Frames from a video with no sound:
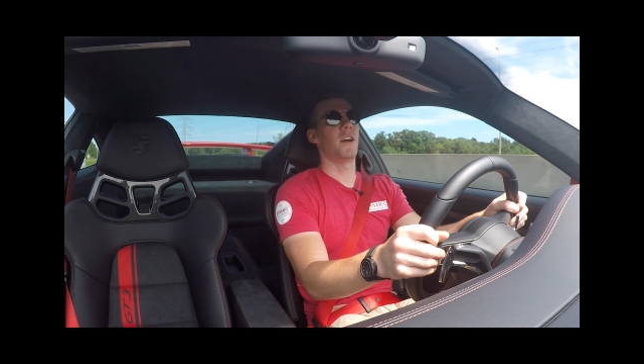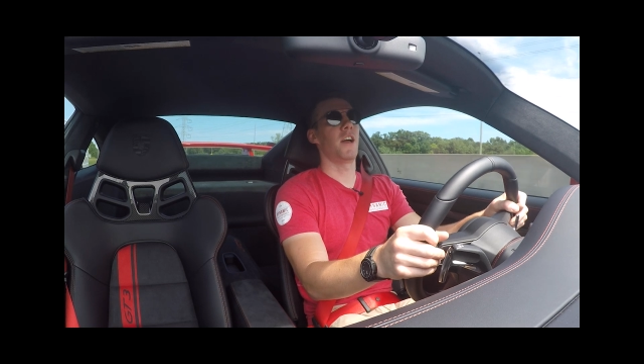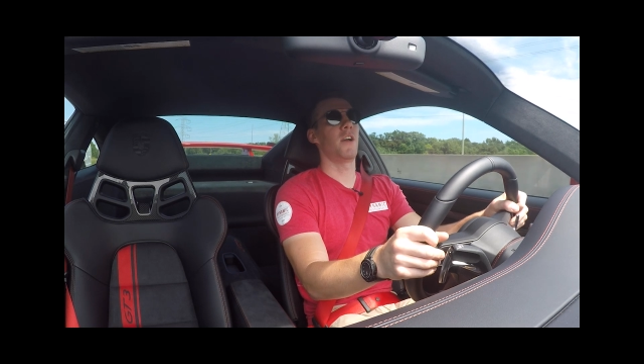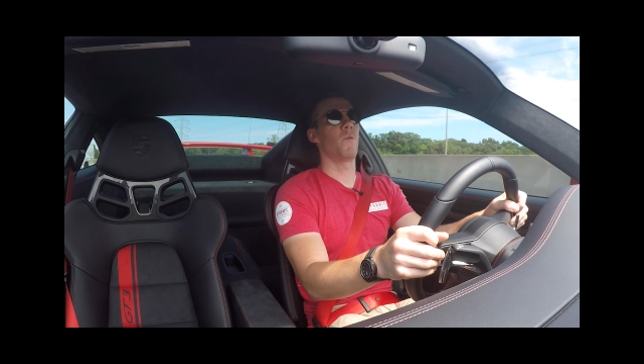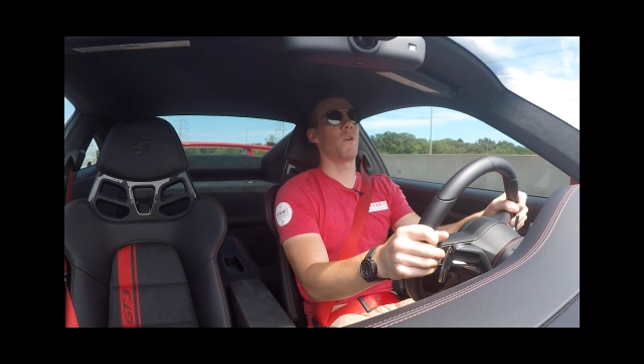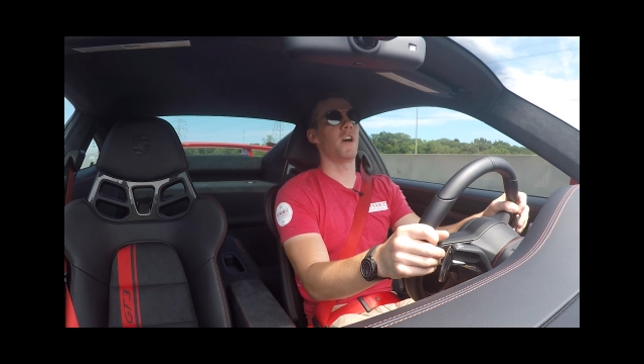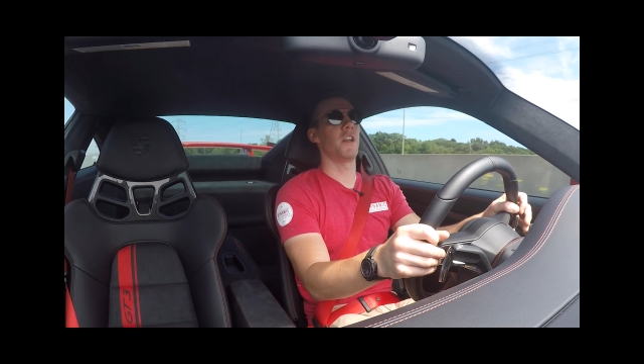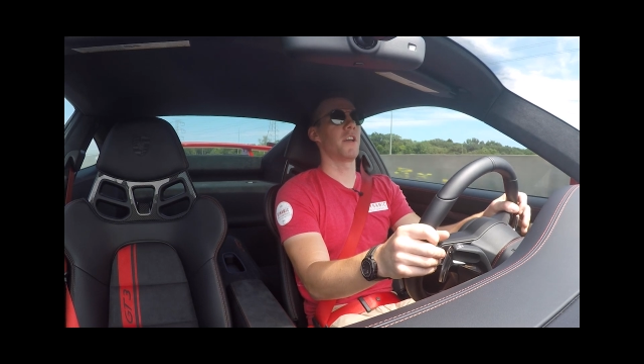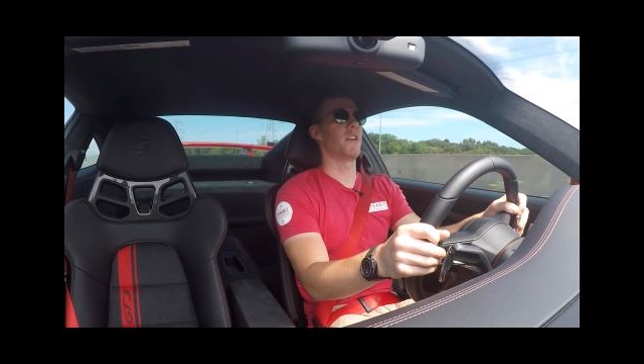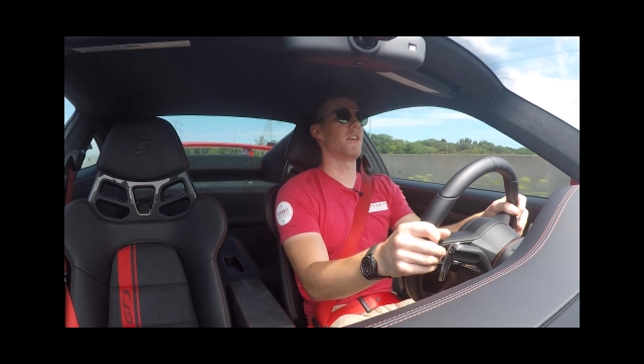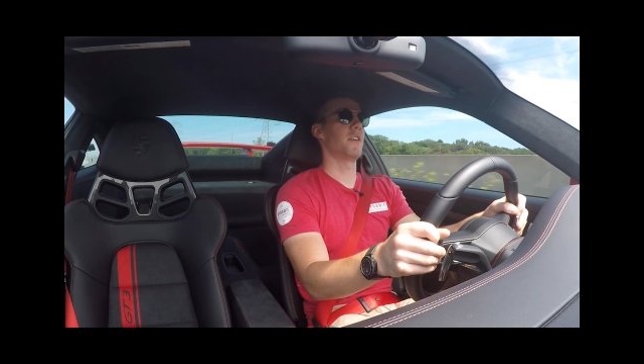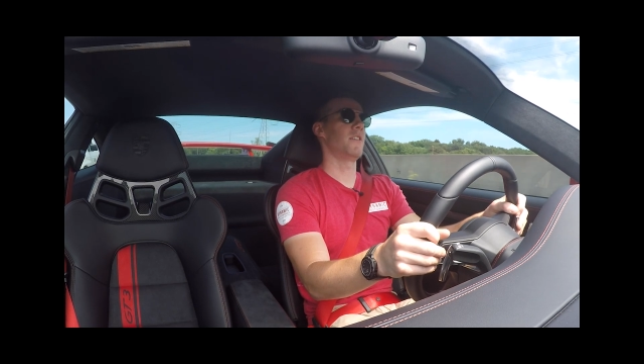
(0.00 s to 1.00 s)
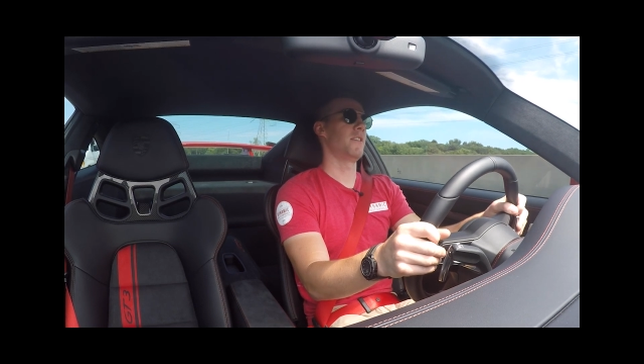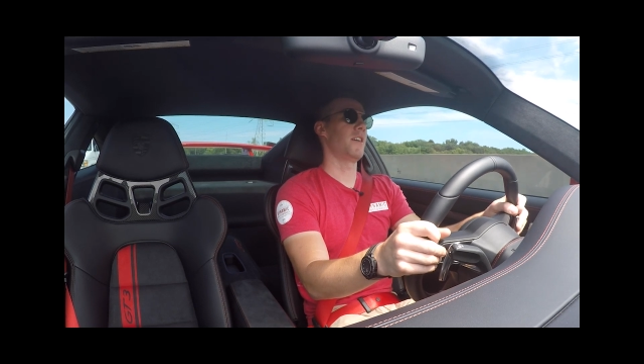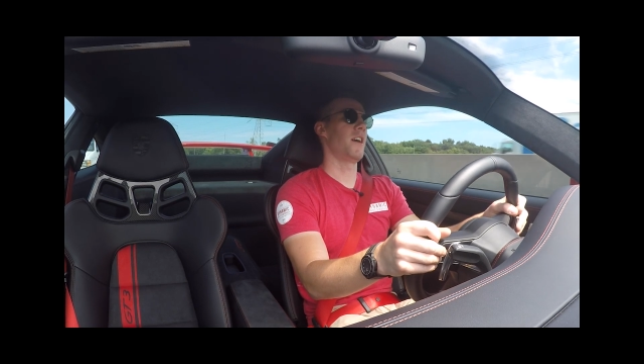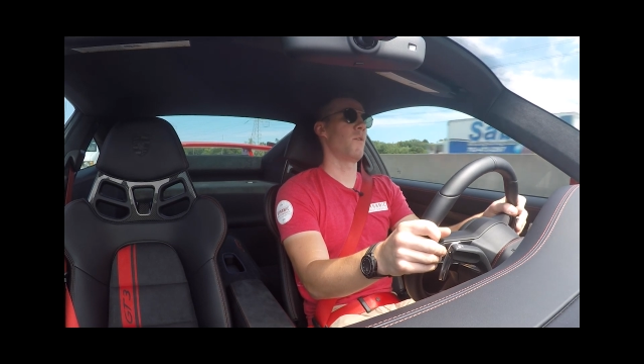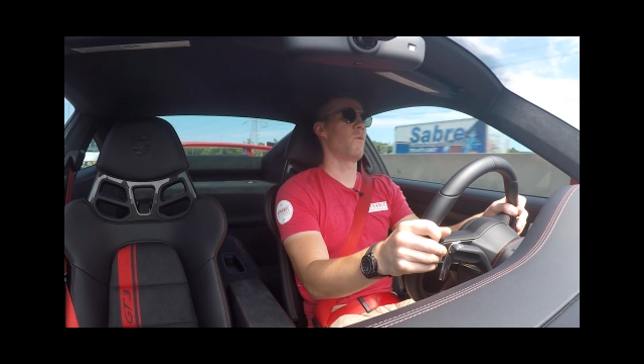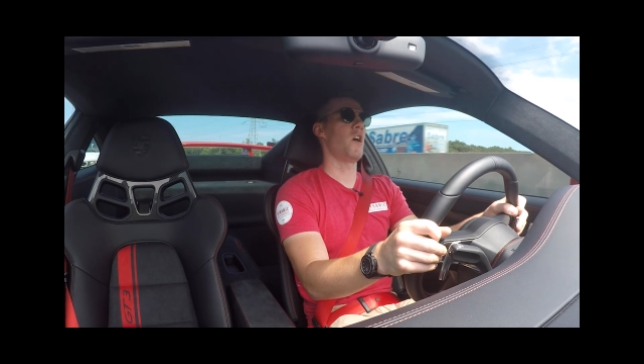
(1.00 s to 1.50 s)
I want it.
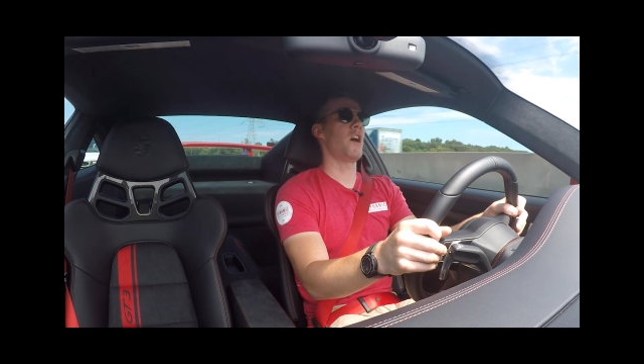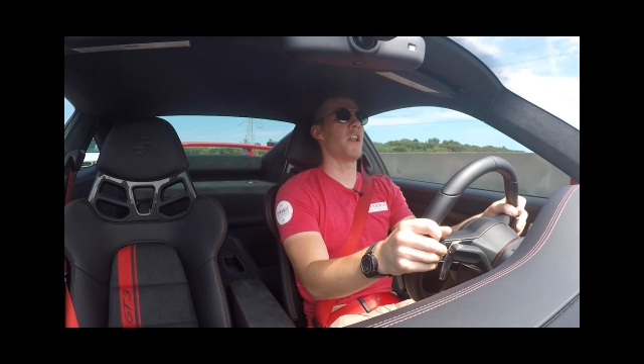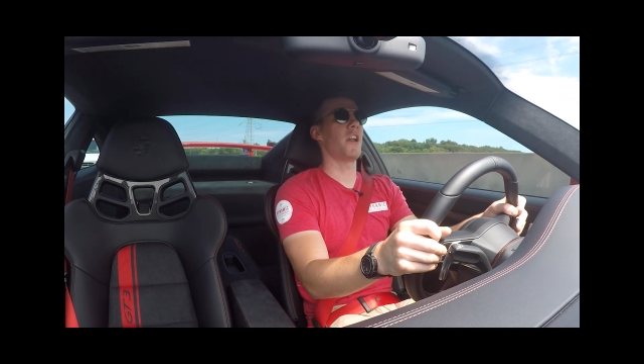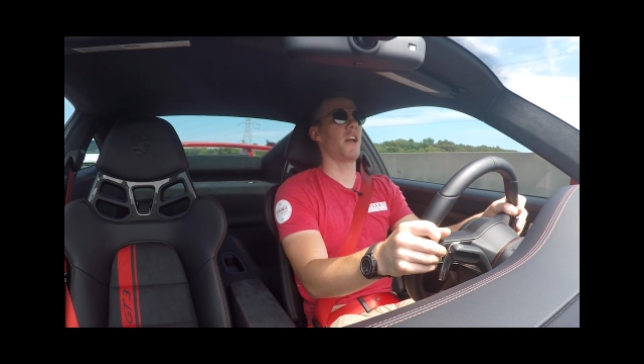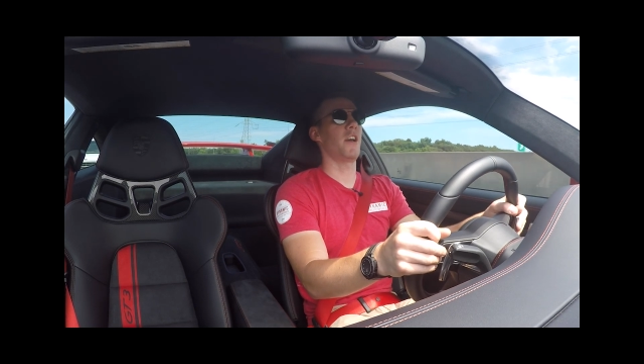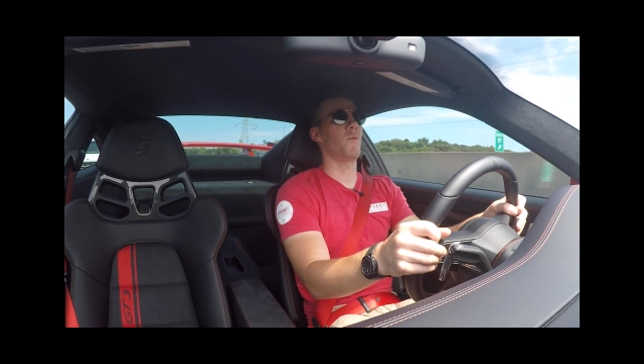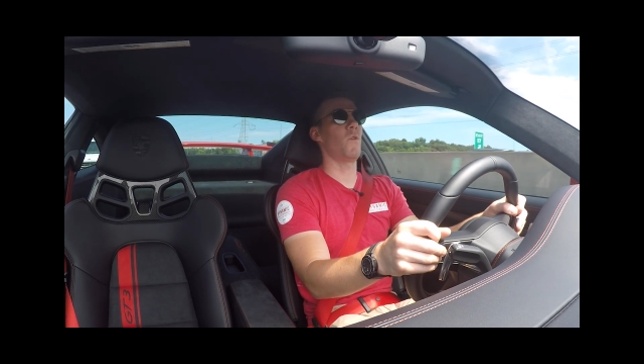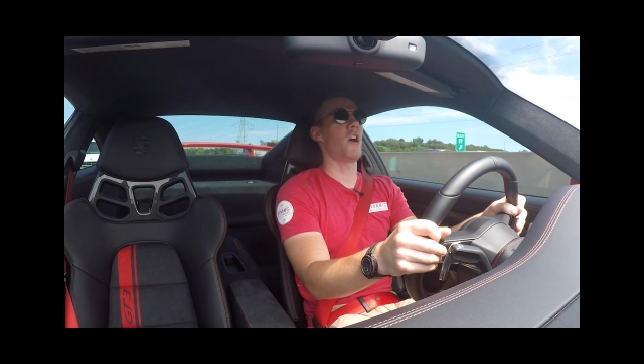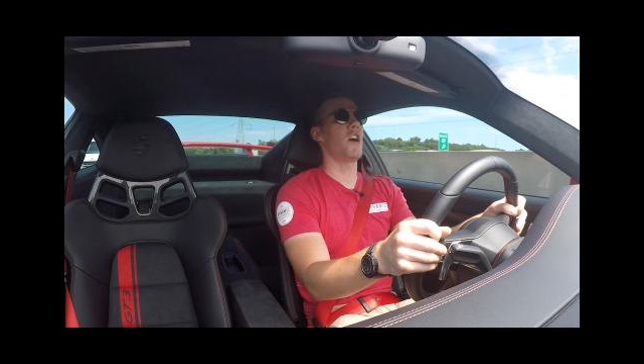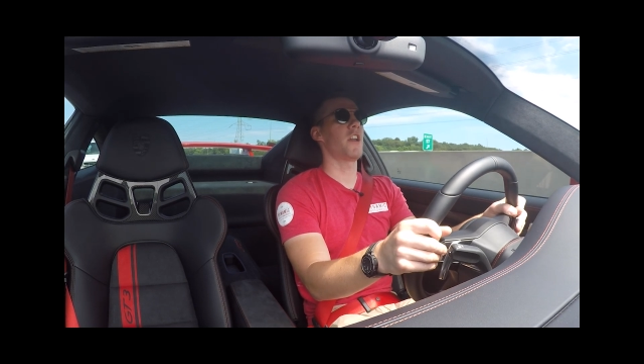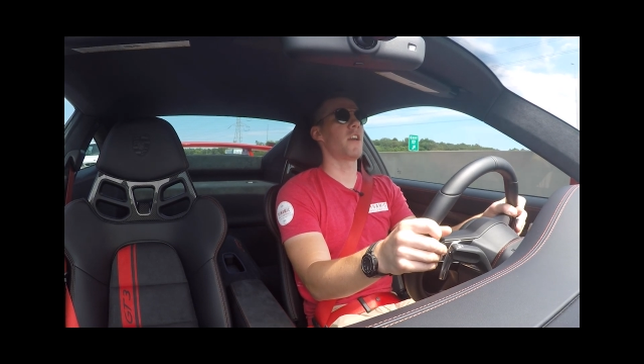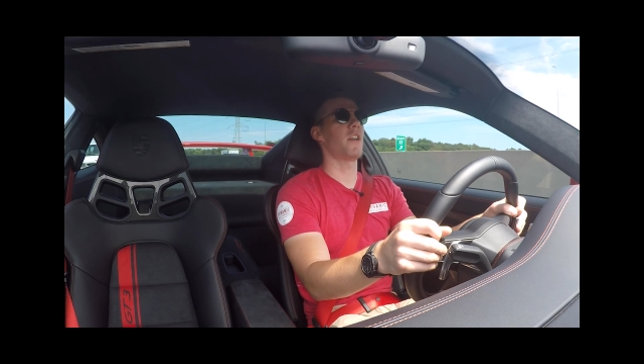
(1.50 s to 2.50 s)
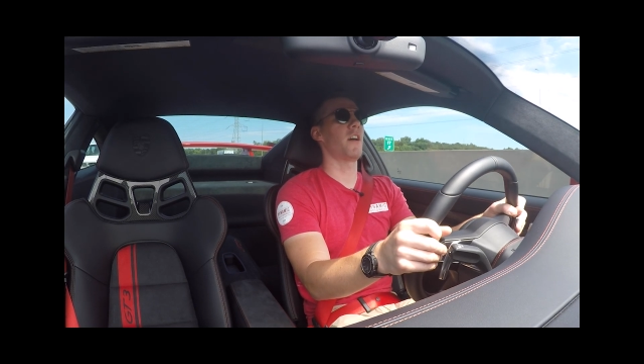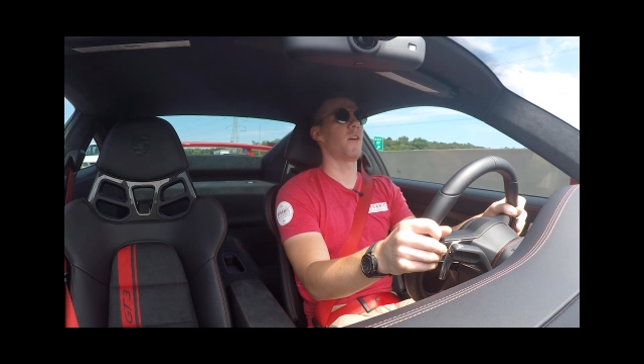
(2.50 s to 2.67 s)
I want it. I want it.